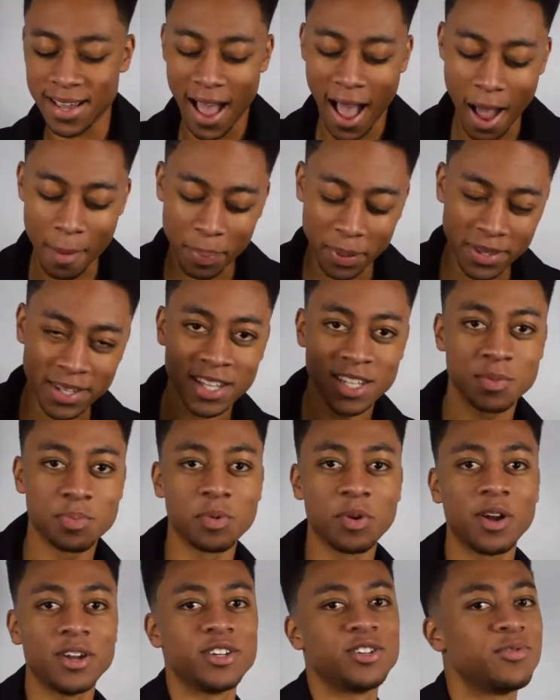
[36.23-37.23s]
I put the
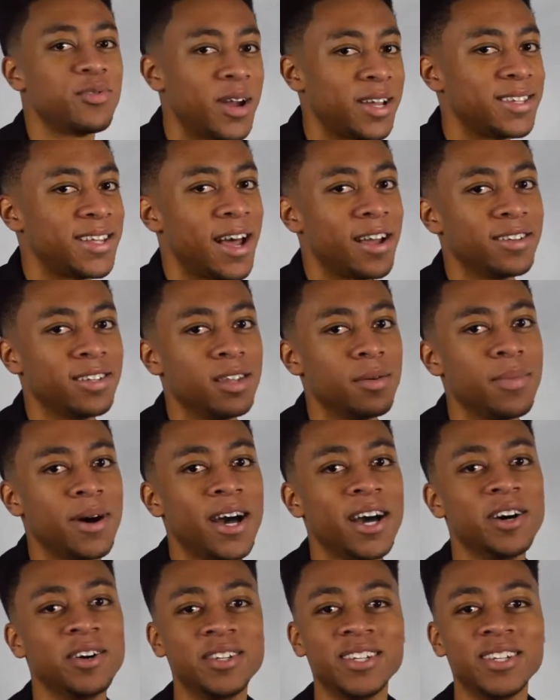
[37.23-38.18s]
inspiration right down in the bio.